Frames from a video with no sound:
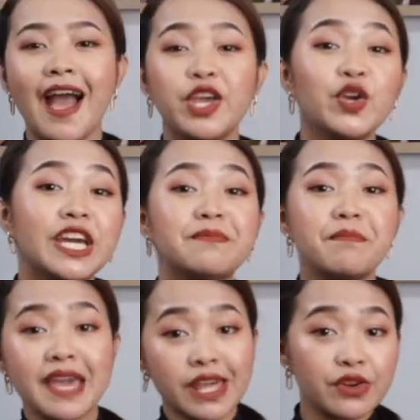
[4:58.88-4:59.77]
You can
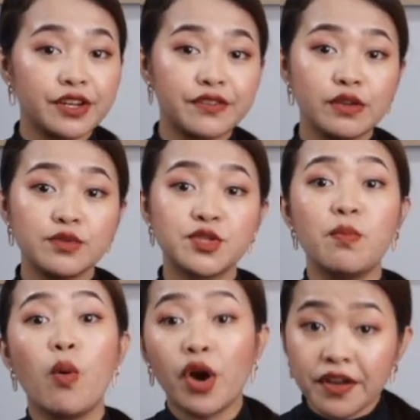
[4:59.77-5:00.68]
make your interviews
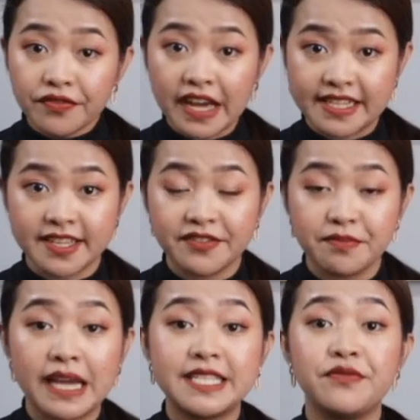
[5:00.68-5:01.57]
more effective
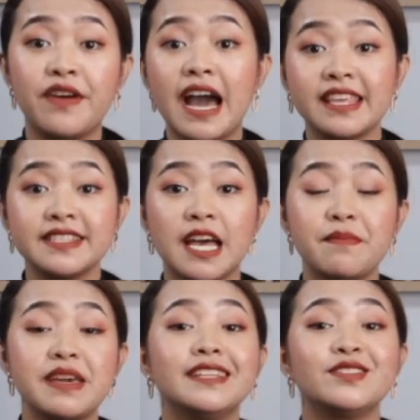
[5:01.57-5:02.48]
by dividing them
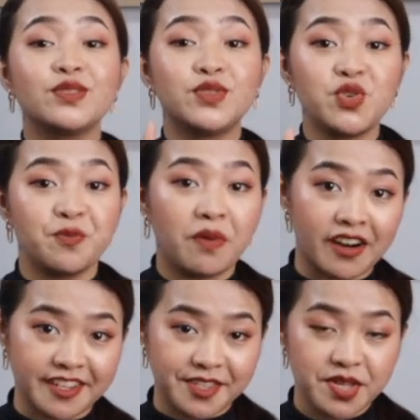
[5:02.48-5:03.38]
into two
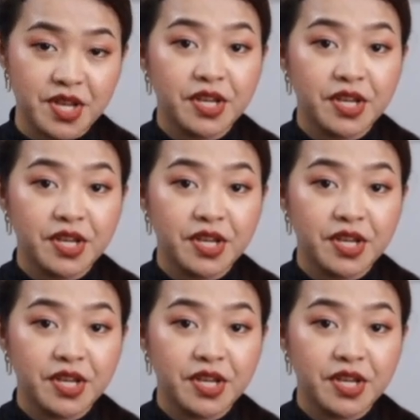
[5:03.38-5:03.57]
parts.